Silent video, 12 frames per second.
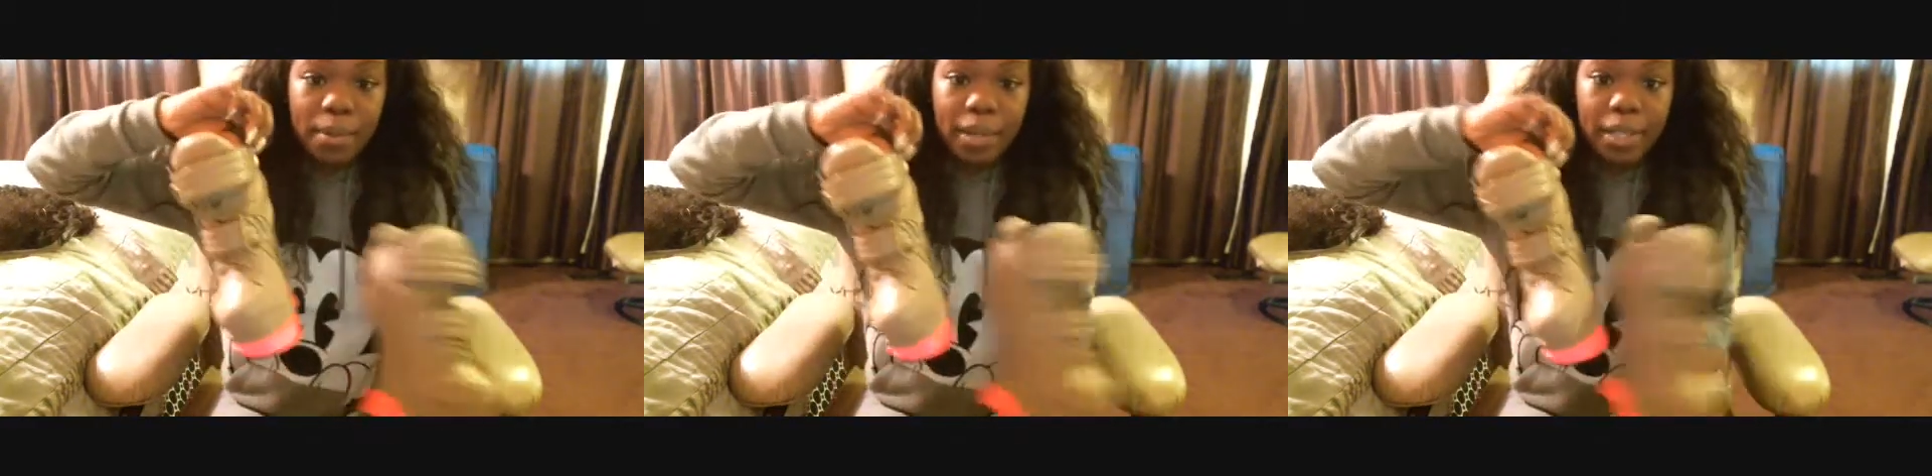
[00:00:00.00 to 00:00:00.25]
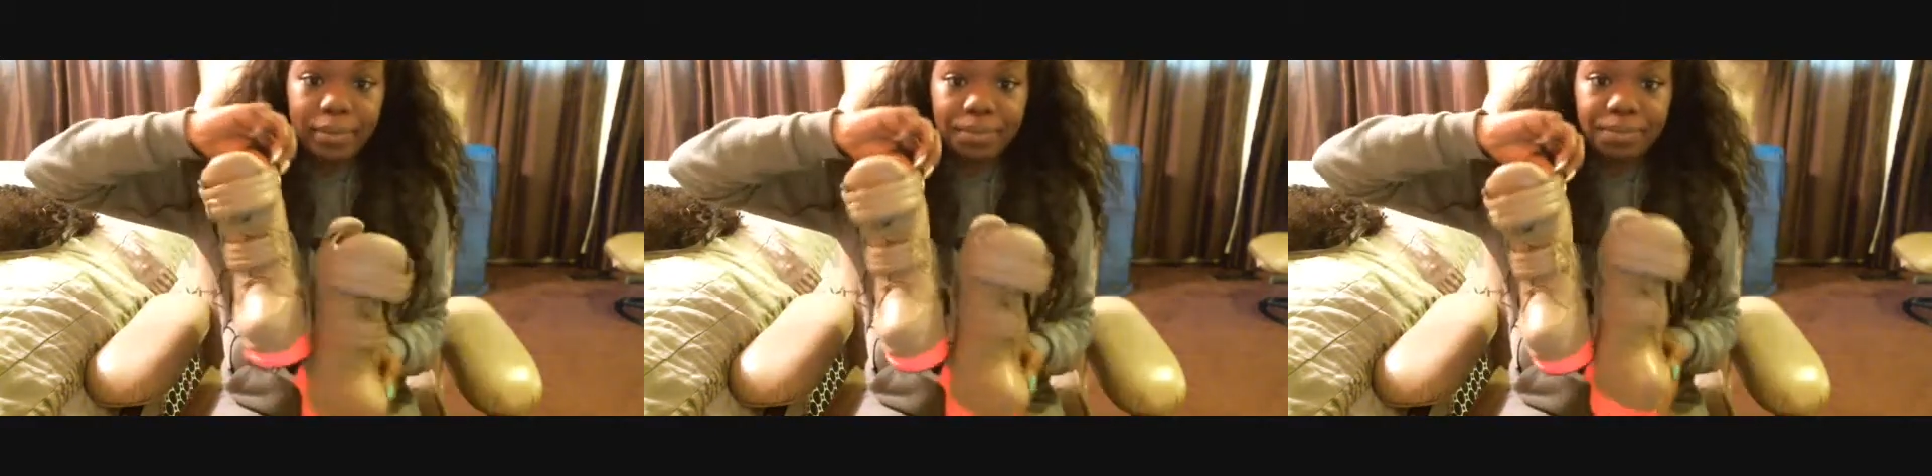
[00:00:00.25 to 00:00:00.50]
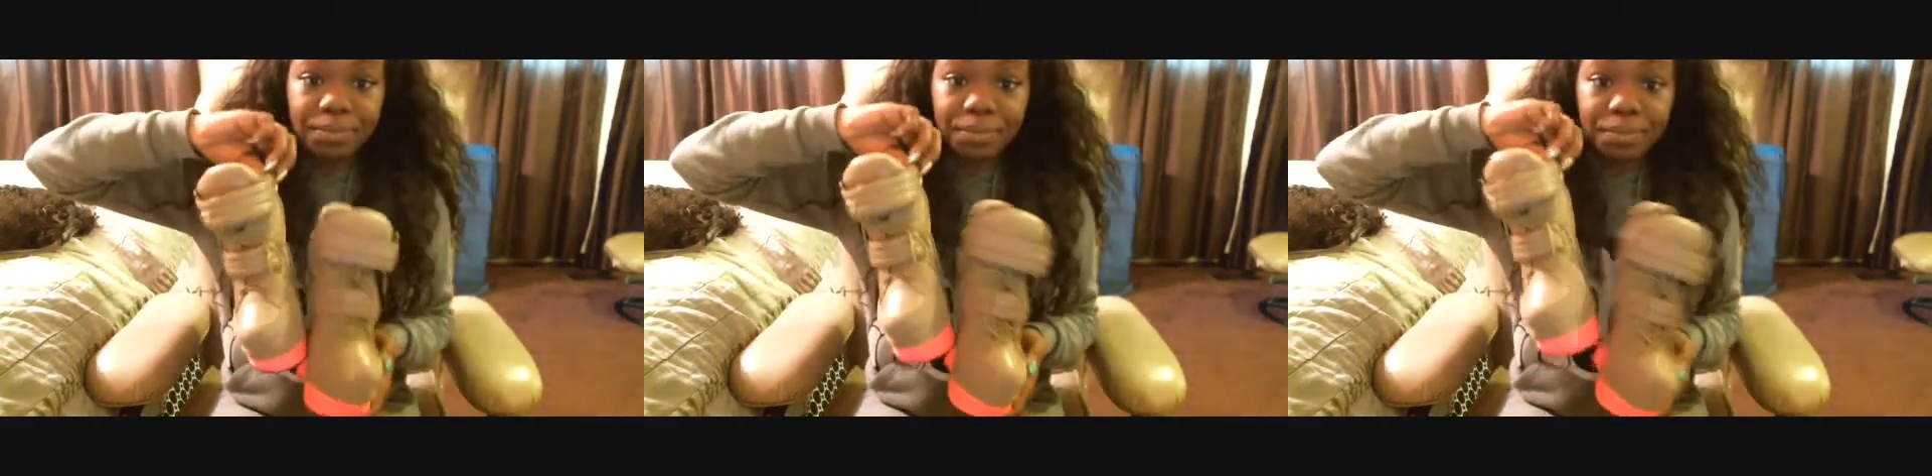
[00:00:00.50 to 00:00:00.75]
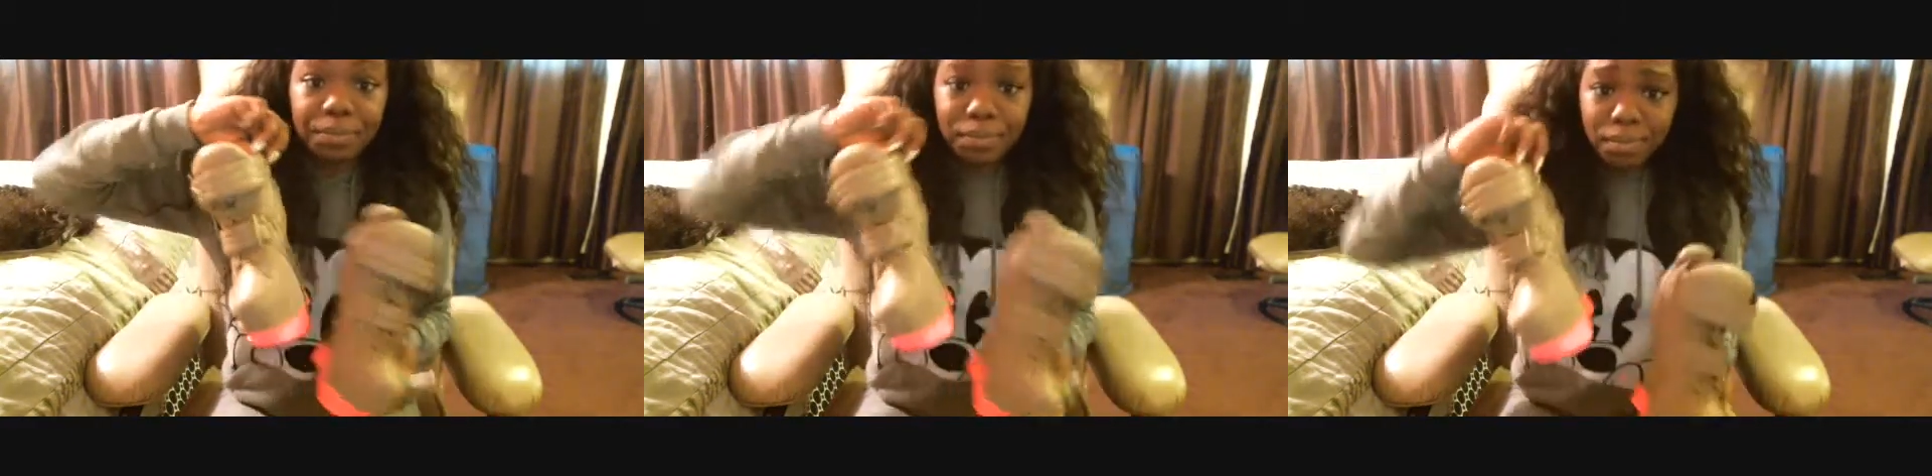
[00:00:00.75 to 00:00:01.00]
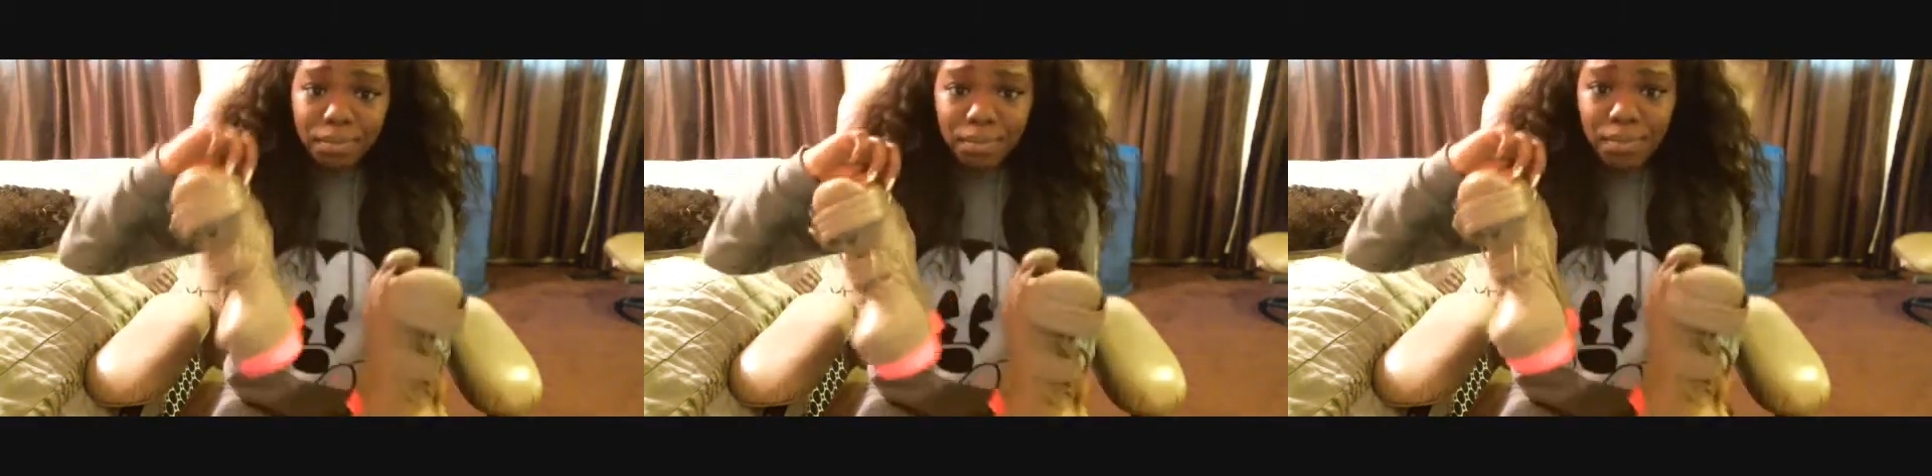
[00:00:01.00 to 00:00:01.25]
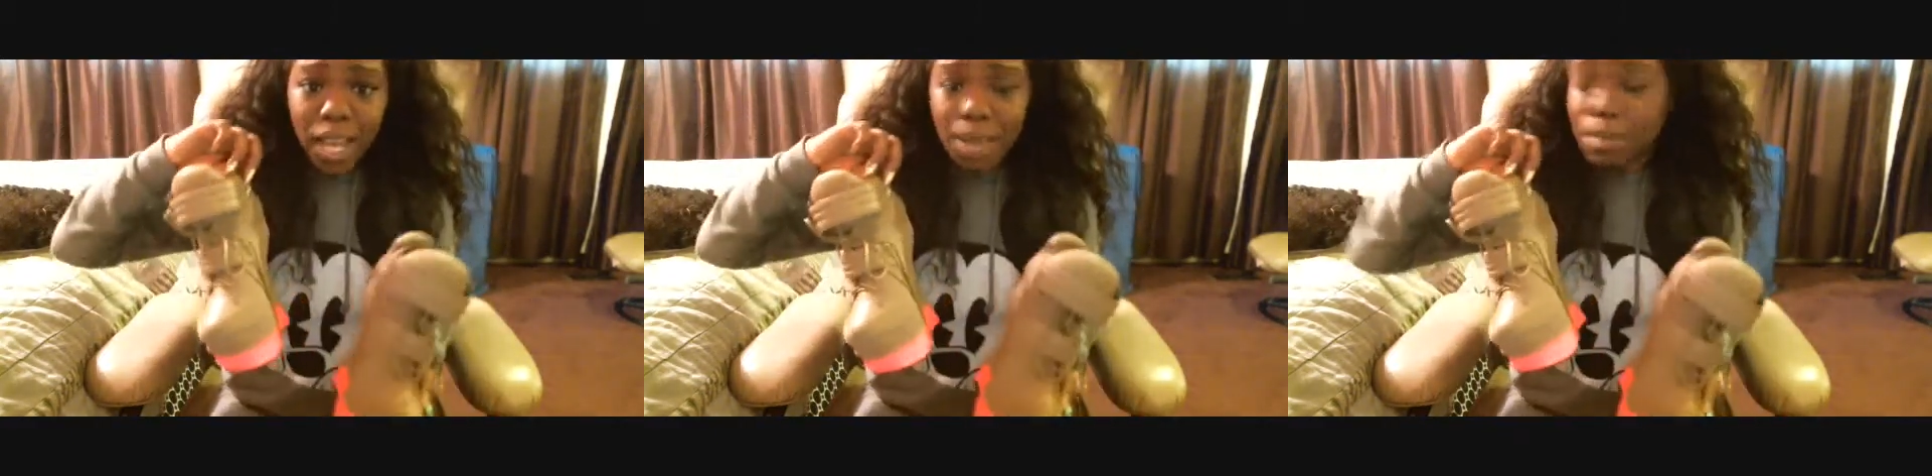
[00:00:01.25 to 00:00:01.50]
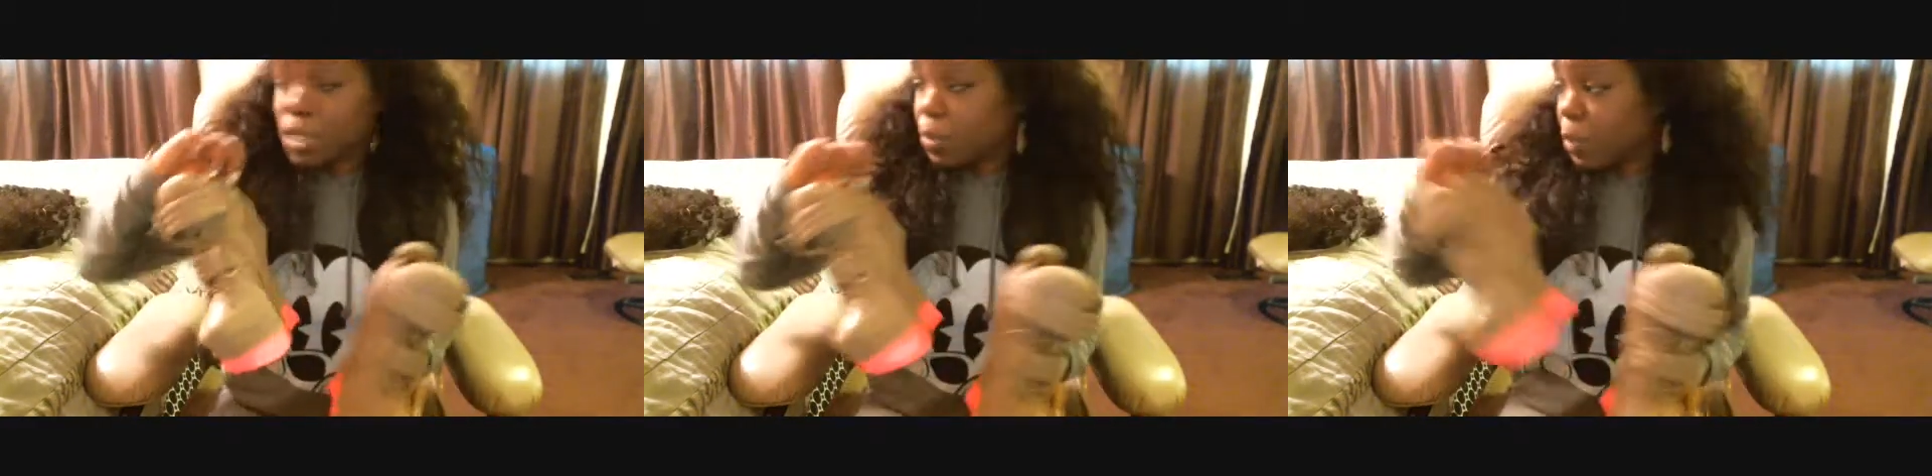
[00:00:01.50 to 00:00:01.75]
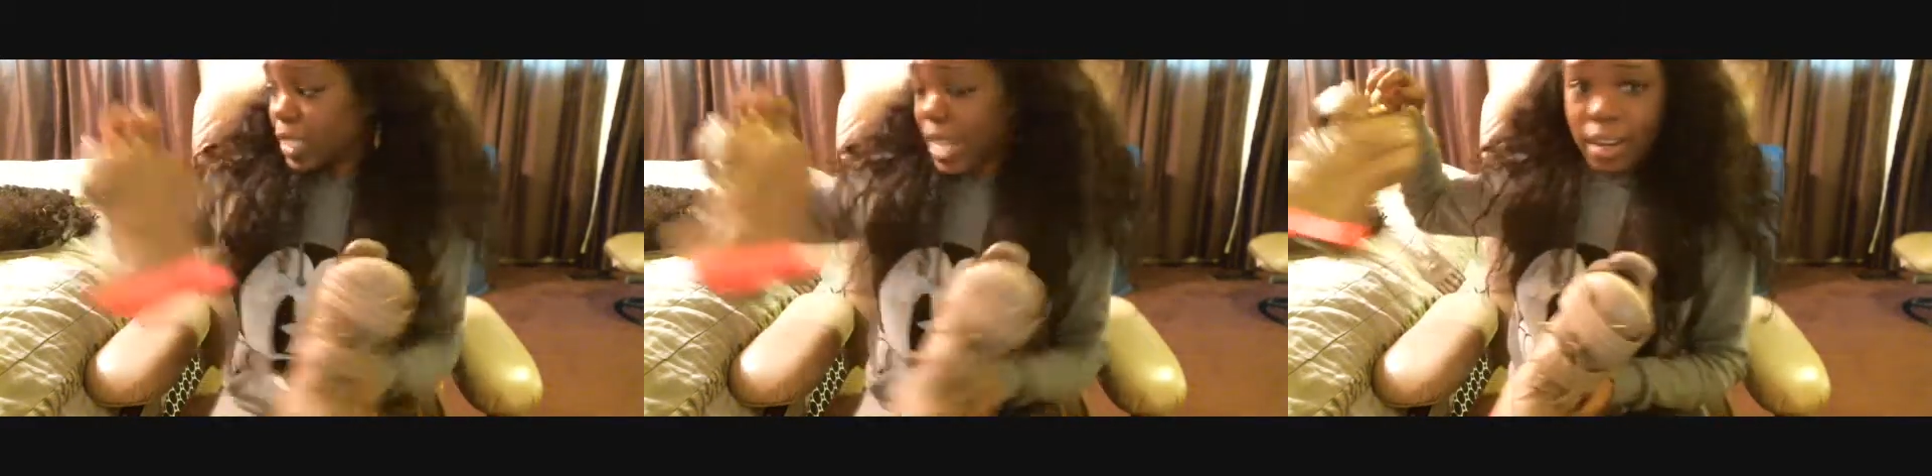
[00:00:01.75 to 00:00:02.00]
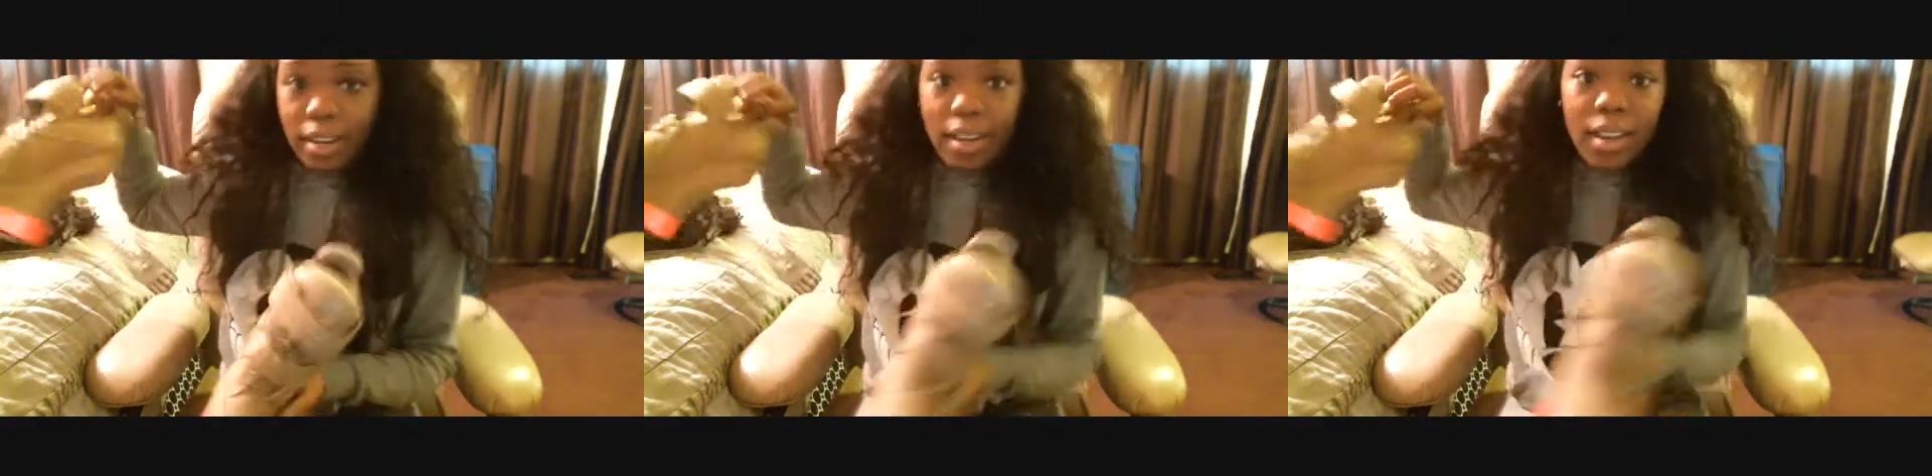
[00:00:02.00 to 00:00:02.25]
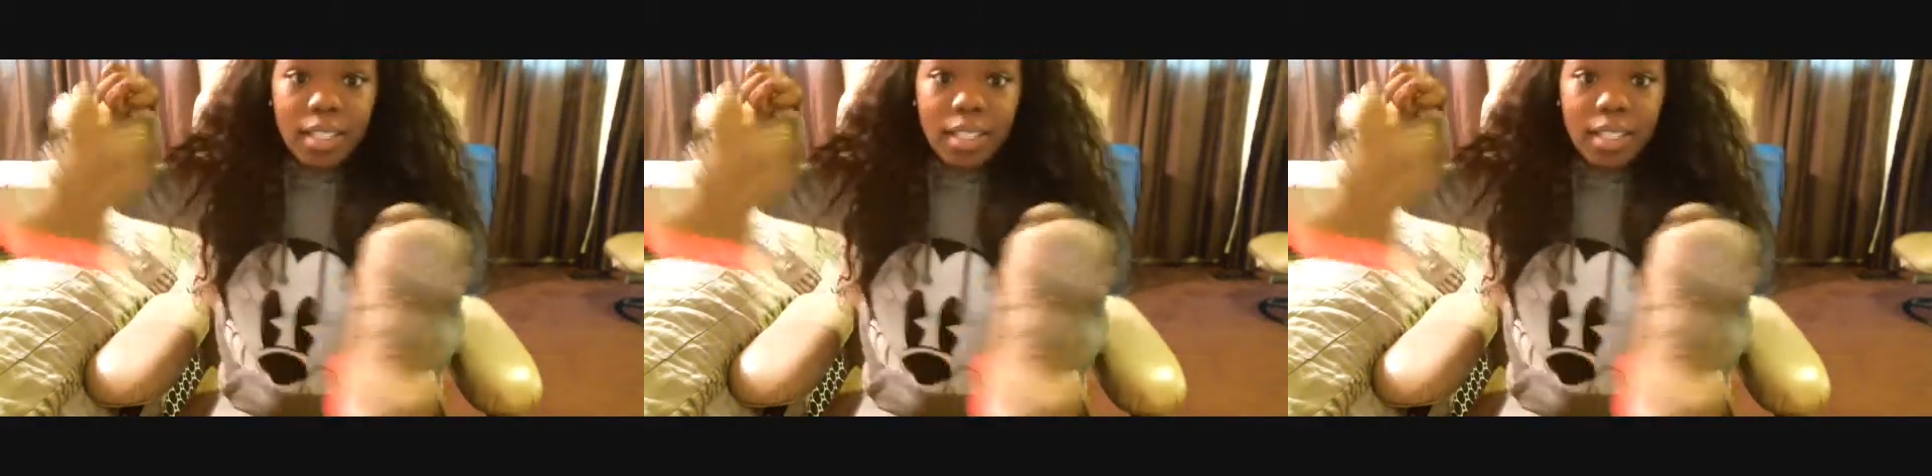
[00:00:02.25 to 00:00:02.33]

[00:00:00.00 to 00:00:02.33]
but I'm super excited.